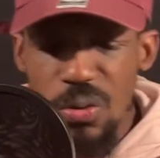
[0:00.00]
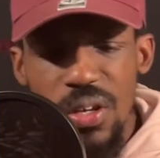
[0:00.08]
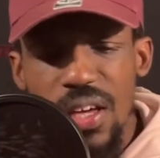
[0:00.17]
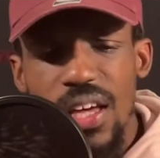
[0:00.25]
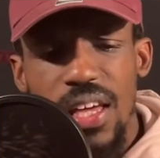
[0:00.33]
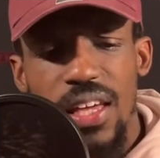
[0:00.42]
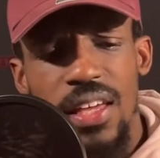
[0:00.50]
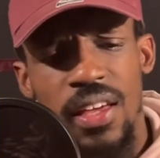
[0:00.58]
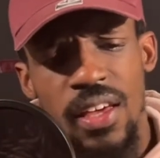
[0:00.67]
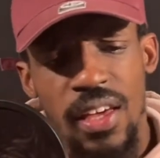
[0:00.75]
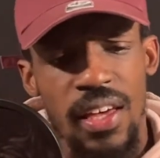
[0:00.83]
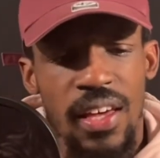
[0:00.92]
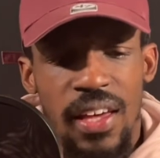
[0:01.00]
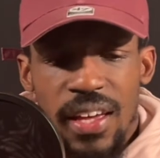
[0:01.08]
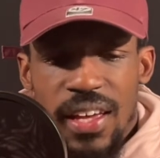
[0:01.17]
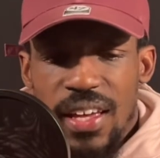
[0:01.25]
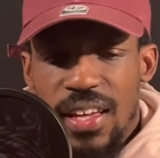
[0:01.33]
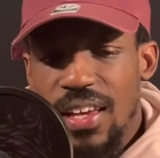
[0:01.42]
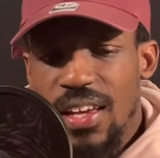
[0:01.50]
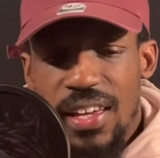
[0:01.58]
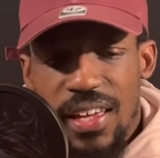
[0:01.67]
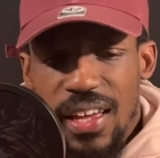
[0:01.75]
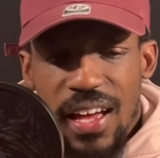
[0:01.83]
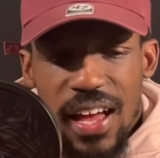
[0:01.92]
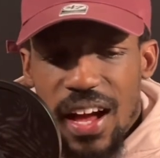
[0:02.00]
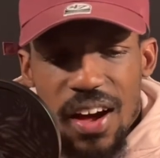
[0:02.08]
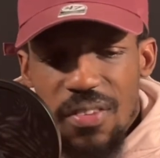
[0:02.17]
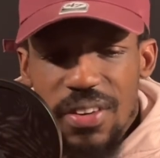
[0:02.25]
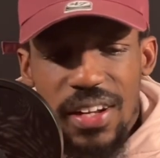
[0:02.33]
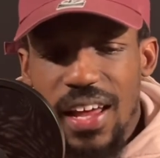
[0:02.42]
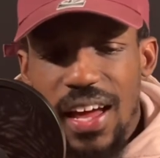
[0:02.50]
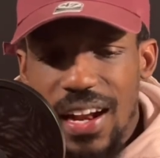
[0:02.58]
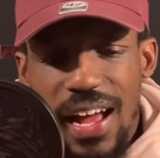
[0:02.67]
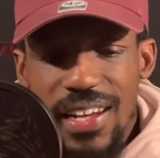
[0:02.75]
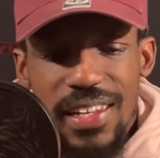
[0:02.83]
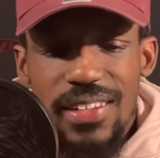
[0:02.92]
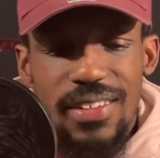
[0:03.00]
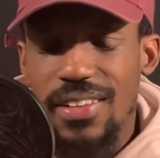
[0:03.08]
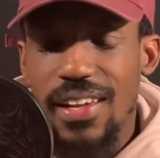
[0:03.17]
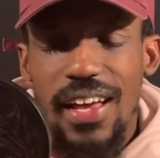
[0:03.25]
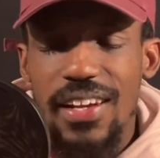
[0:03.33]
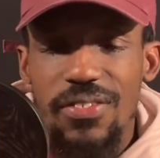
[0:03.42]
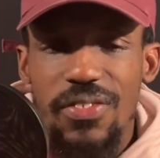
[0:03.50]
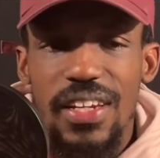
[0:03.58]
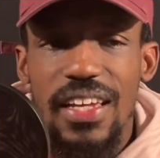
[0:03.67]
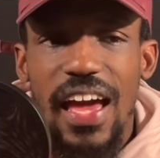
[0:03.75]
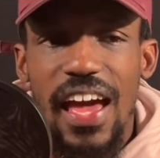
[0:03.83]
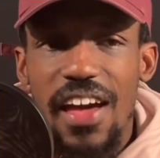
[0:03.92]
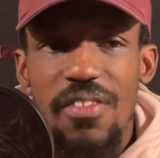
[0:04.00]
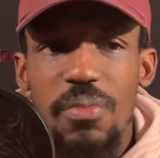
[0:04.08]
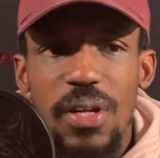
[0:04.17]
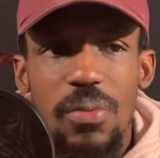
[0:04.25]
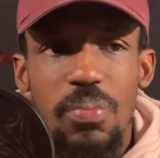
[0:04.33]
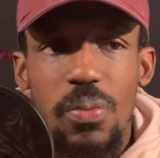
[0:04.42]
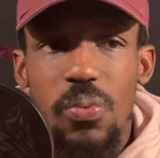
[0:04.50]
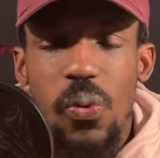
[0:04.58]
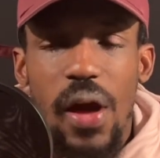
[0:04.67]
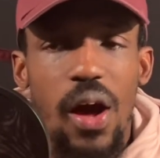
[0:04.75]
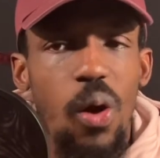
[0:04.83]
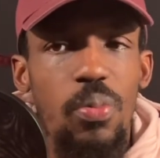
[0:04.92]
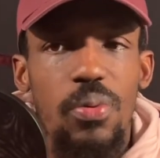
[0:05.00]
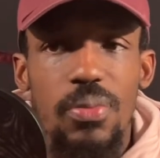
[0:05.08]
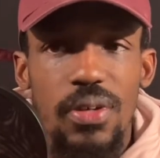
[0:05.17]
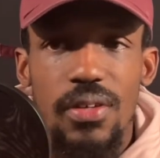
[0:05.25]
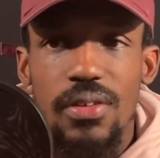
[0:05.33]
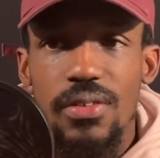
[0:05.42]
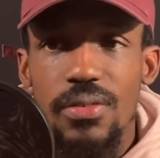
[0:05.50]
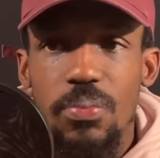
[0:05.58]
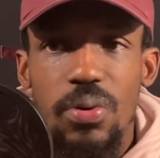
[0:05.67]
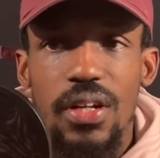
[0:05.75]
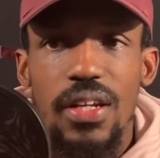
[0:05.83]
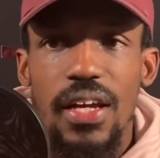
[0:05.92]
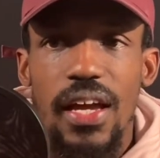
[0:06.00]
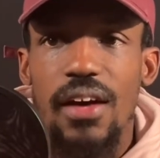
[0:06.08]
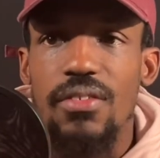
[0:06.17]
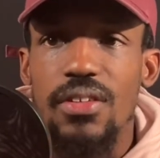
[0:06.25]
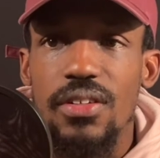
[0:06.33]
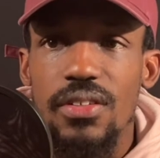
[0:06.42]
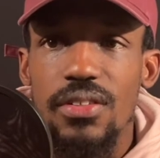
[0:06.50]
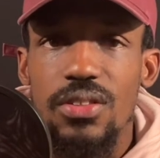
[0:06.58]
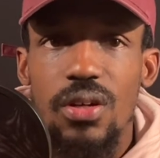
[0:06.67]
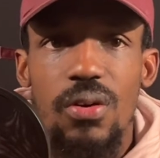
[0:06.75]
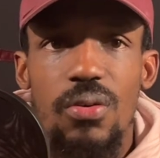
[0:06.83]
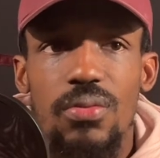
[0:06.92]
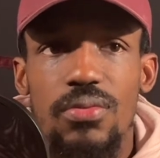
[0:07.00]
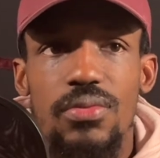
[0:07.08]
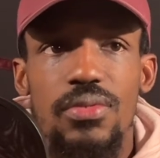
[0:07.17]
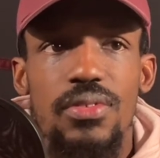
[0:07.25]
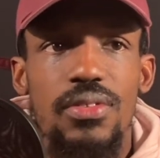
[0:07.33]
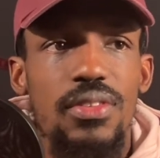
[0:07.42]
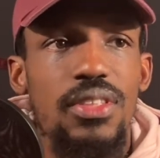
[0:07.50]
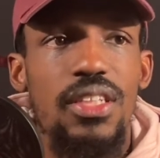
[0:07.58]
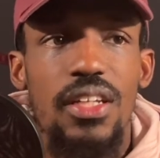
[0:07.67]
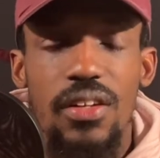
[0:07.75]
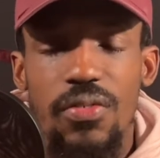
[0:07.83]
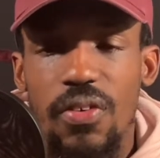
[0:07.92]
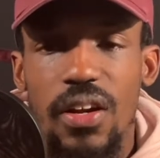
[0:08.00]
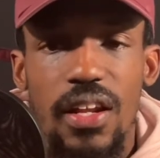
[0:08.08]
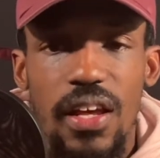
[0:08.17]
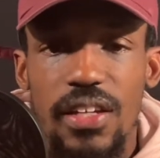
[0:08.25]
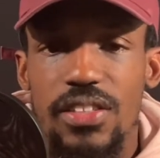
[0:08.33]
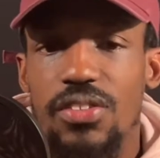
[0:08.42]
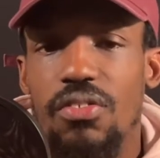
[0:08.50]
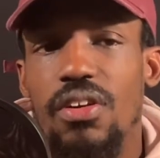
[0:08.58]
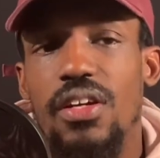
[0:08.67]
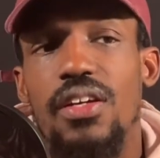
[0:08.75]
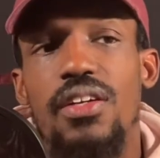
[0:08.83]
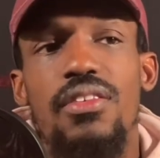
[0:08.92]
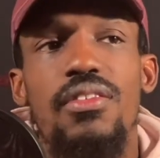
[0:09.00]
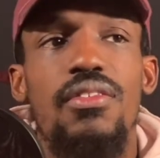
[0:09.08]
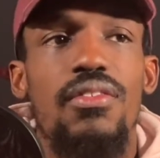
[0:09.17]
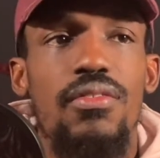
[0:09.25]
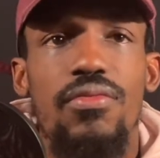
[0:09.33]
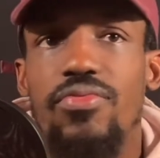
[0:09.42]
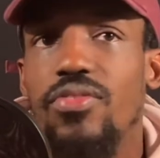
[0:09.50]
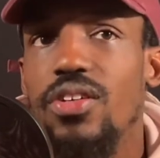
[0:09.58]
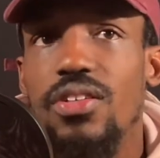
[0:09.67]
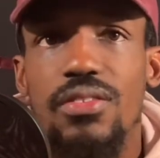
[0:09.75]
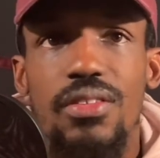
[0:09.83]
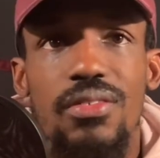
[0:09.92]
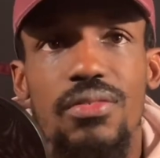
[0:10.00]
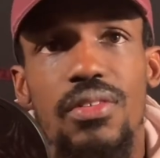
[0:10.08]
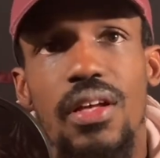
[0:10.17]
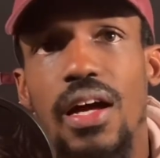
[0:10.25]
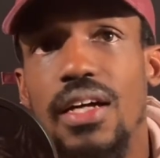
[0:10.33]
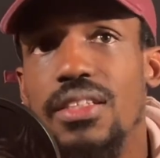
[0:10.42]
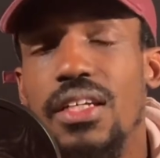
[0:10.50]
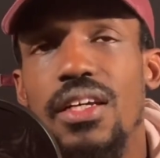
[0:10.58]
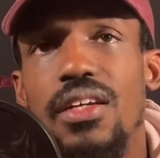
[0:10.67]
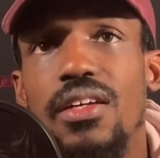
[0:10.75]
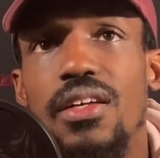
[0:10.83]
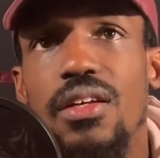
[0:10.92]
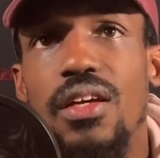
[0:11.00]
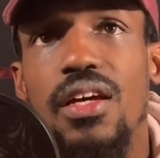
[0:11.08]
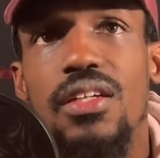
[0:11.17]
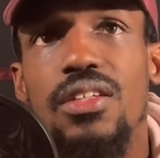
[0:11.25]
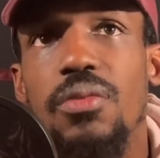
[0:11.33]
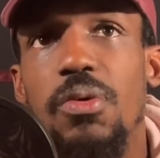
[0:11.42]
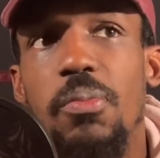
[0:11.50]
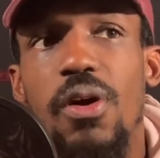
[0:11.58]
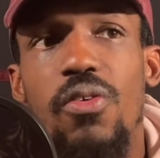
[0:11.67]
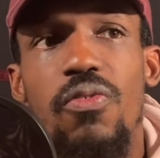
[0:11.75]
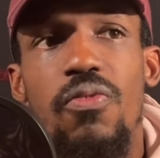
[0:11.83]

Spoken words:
yeah, other than that, I didn't really have many people helping me put it together. So sitting in front of that screen for it took me about